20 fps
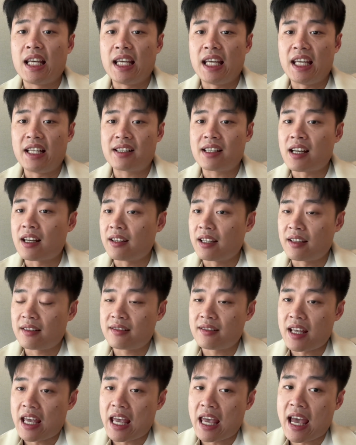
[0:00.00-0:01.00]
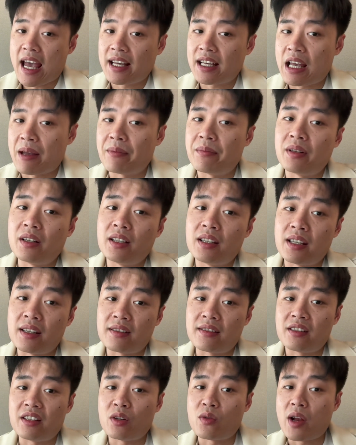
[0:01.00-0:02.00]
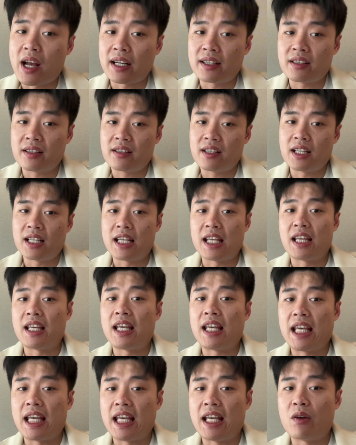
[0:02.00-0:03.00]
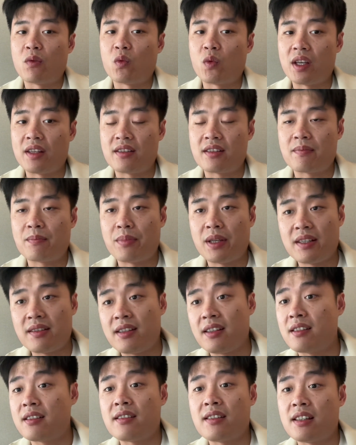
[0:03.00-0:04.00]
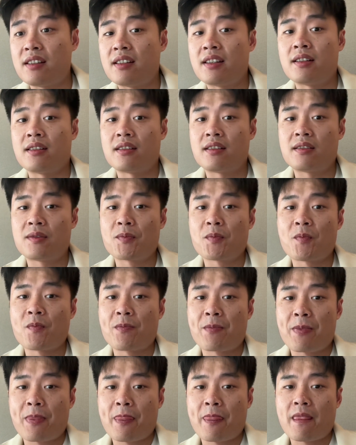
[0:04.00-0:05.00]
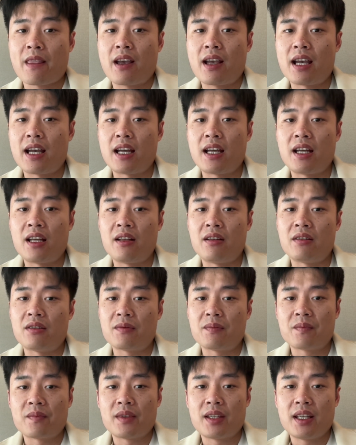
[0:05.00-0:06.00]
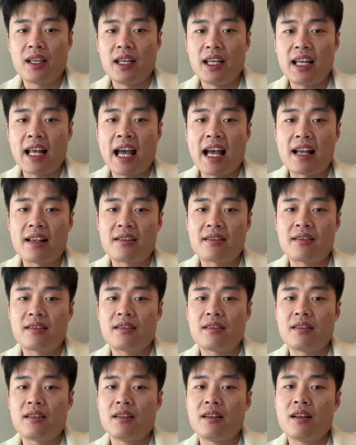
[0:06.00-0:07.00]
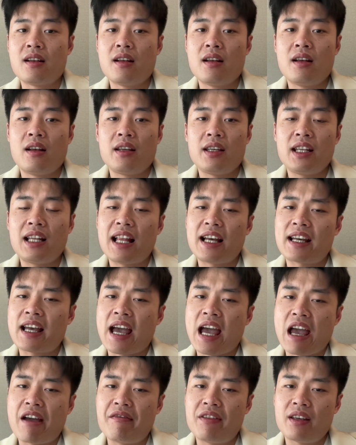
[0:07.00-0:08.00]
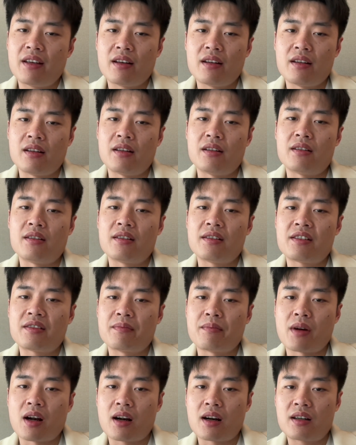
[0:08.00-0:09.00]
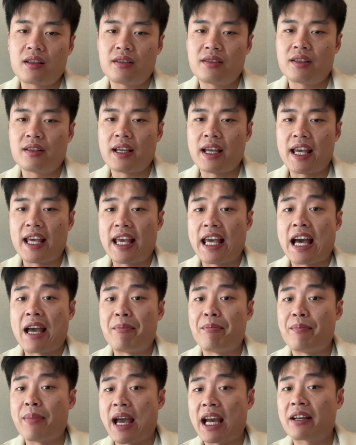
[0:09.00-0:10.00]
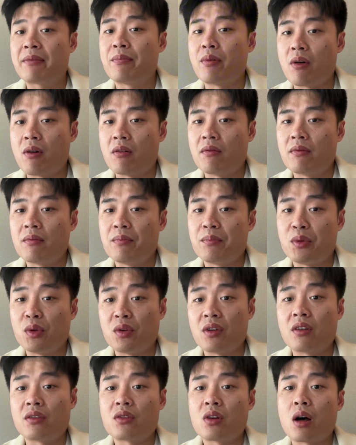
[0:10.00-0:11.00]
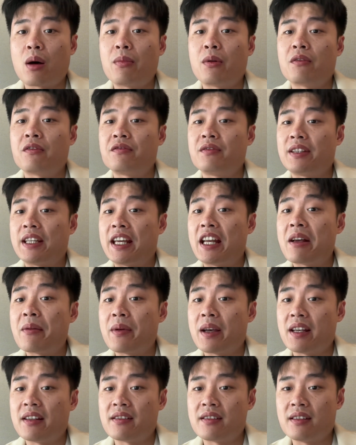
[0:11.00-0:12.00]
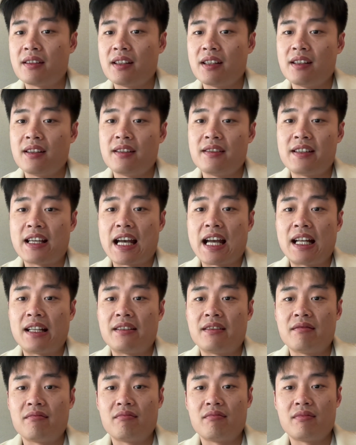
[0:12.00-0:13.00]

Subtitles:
It connects AI capabilities directly with business systems, and it has it like having a smart AI backbone built on top of database that